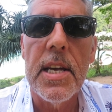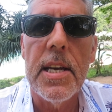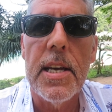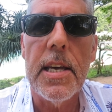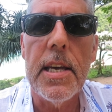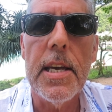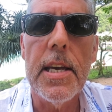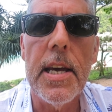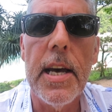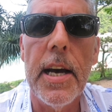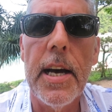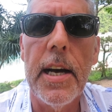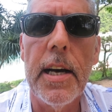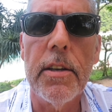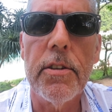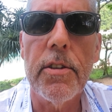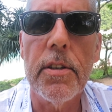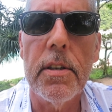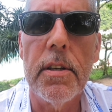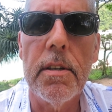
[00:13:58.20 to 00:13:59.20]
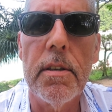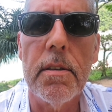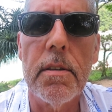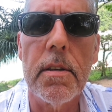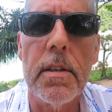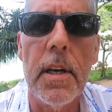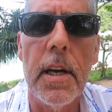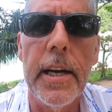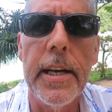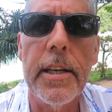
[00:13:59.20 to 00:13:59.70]
he has a
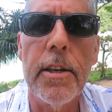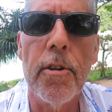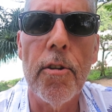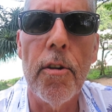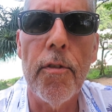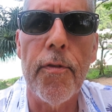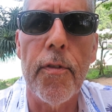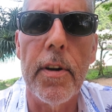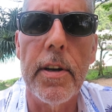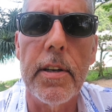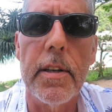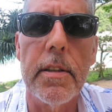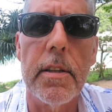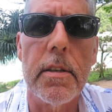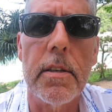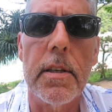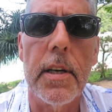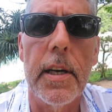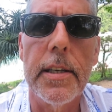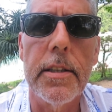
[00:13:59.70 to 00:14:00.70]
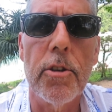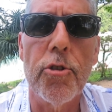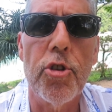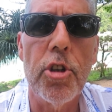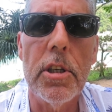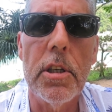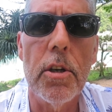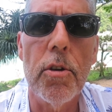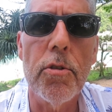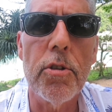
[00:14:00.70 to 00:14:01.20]
Thai girlfriend on the side that
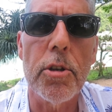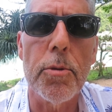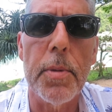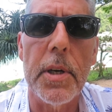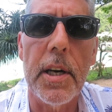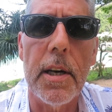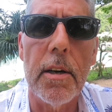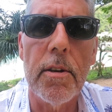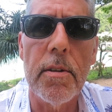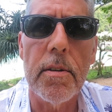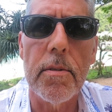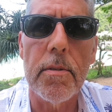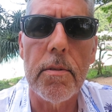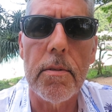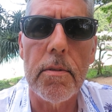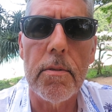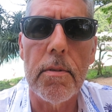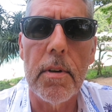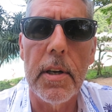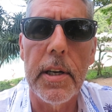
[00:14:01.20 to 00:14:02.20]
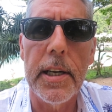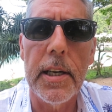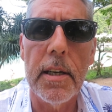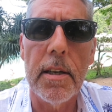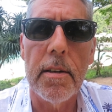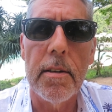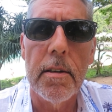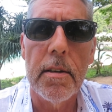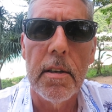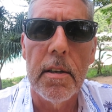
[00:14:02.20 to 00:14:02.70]
she knows about, right?
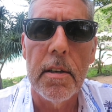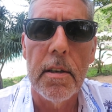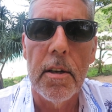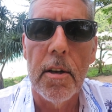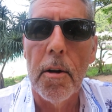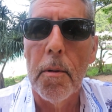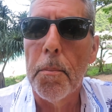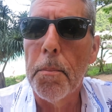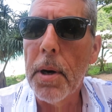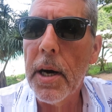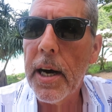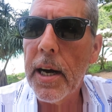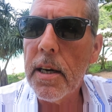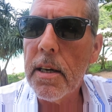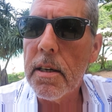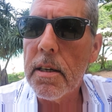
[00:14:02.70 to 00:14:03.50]
But